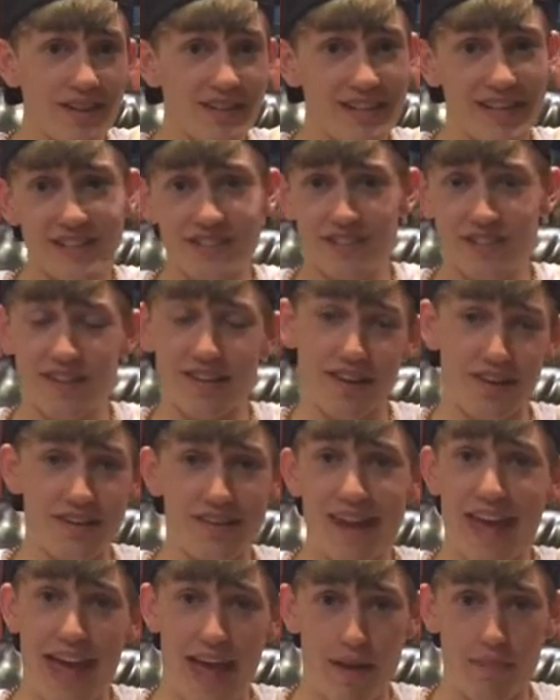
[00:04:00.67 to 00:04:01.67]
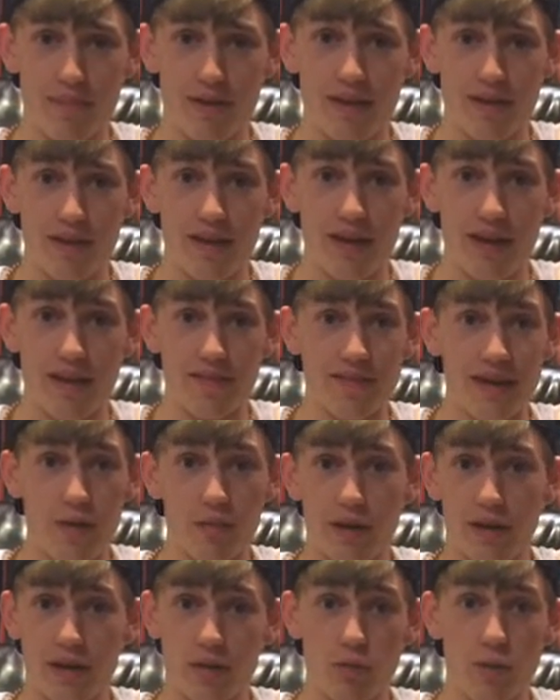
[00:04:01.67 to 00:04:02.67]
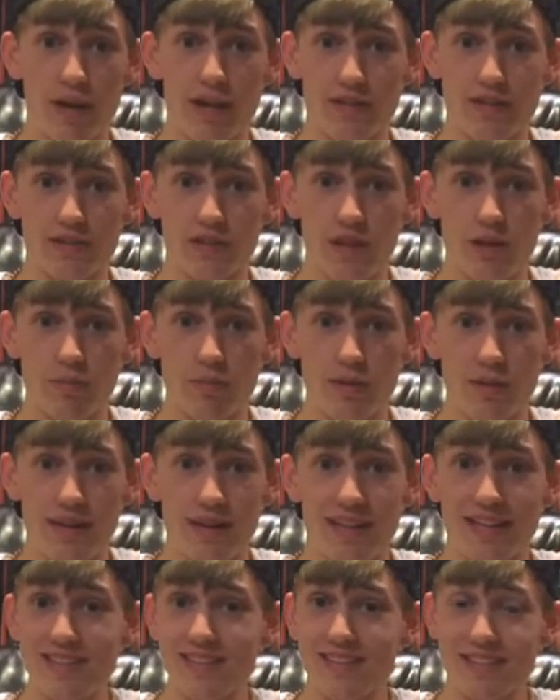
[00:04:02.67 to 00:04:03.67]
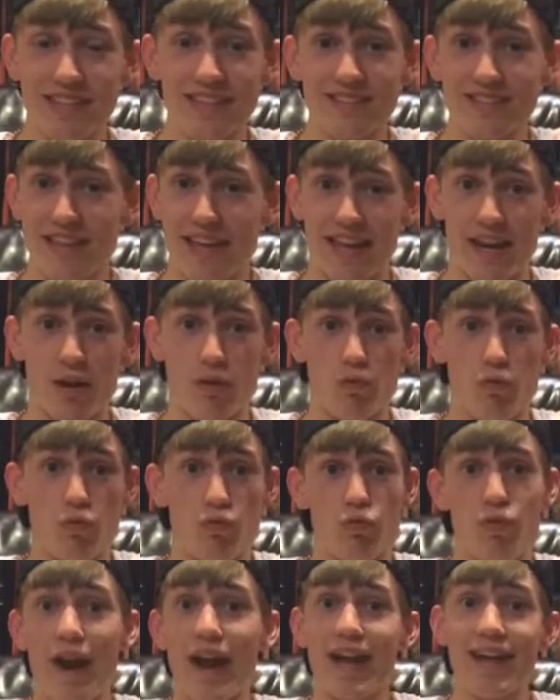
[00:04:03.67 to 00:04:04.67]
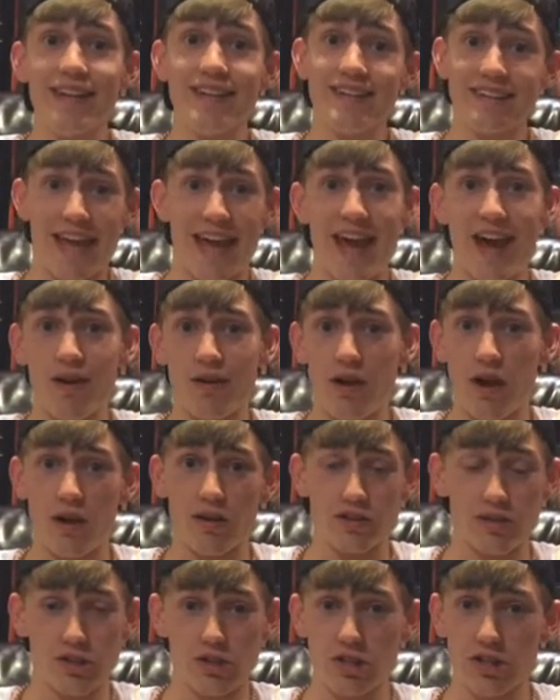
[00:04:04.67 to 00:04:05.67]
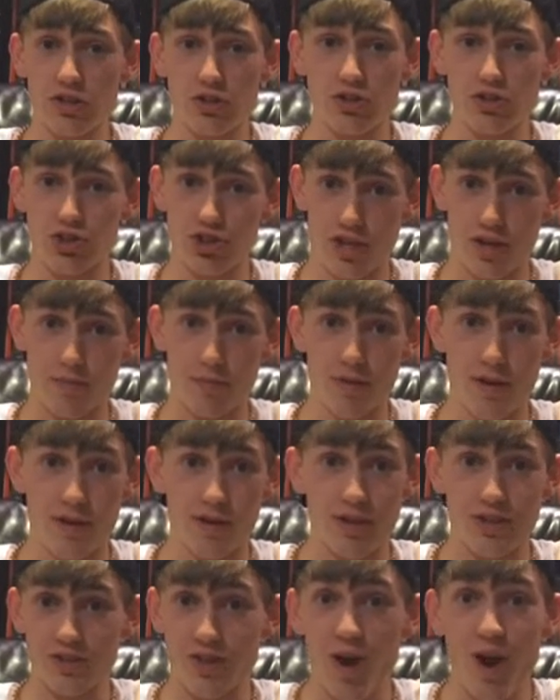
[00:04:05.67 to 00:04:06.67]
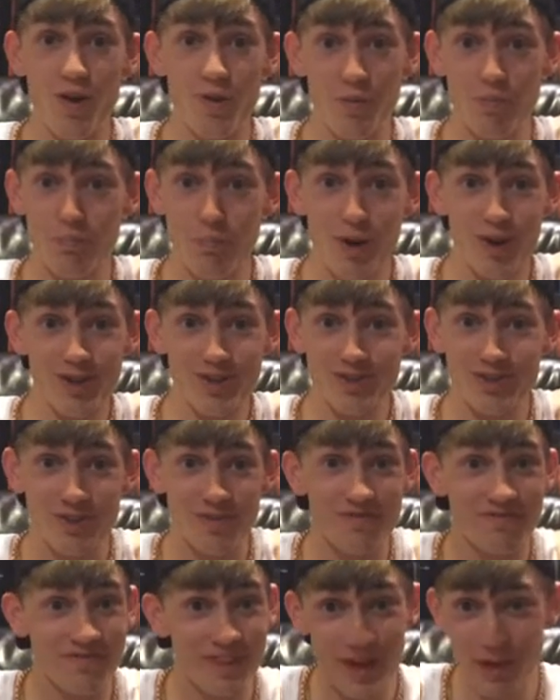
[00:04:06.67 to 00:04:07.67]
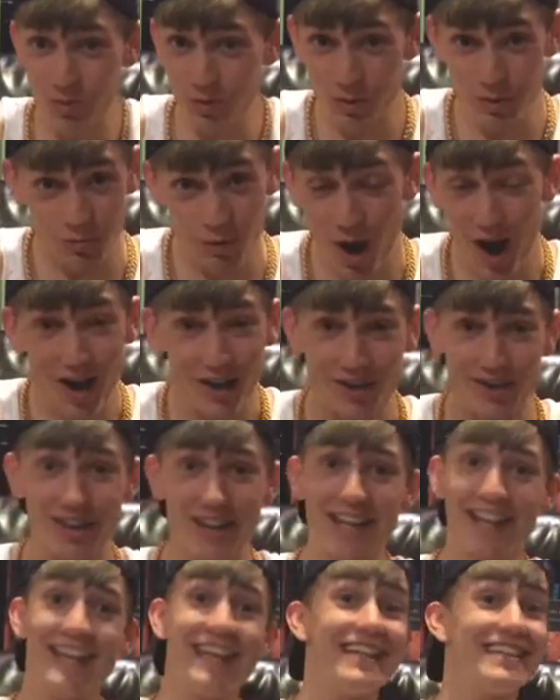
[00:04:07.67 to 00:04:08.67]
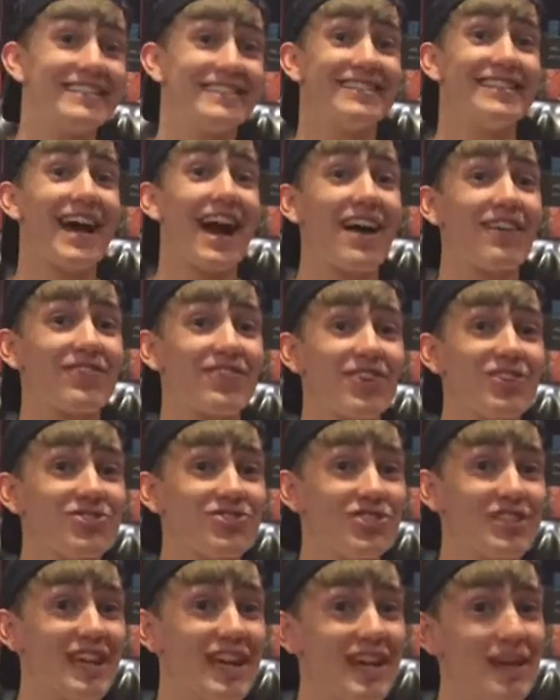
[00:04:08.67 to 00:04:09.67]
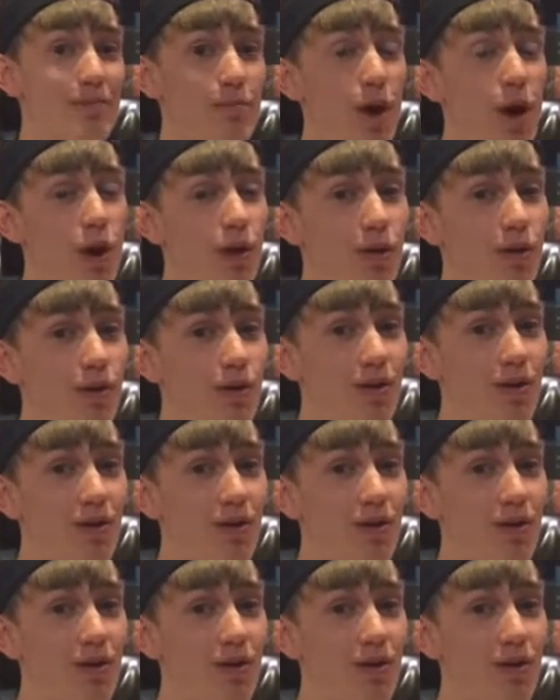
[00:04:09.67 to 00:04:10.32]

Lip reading: takes a little nap and then when he wakes up, he sees that it rained down on his little ship because all the buckets are filled with water. He's not thirsty anymore.